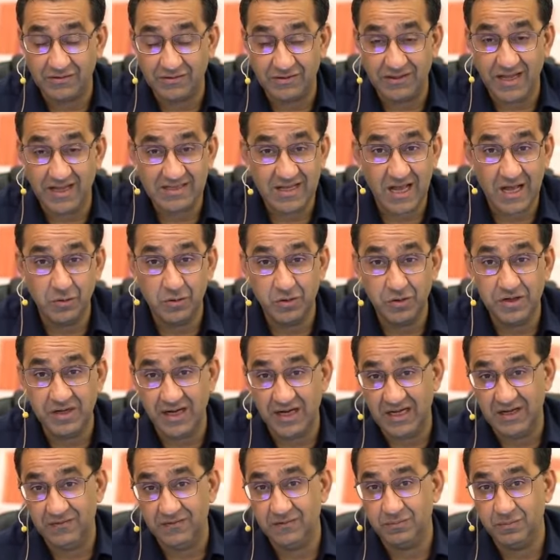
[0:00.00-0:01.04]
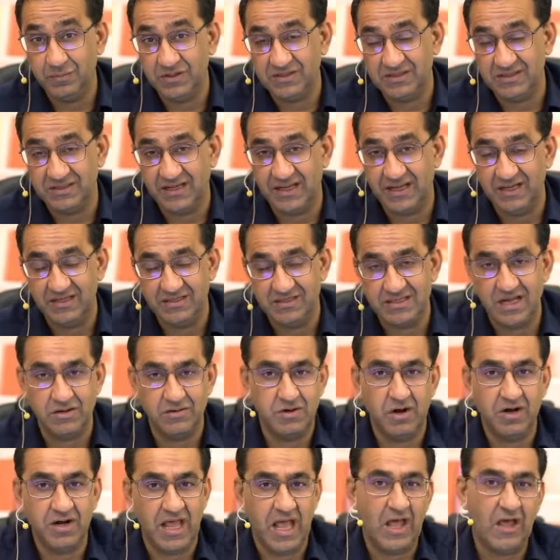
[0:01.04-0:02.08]
So that's how good 95th percentile is. Now,
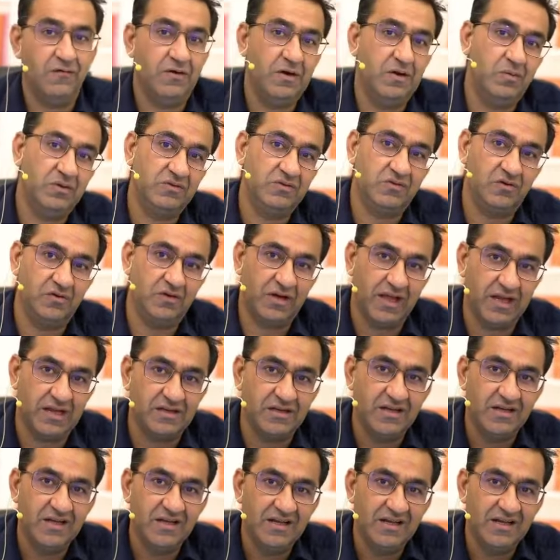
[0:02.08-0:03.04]
not everyone's going to get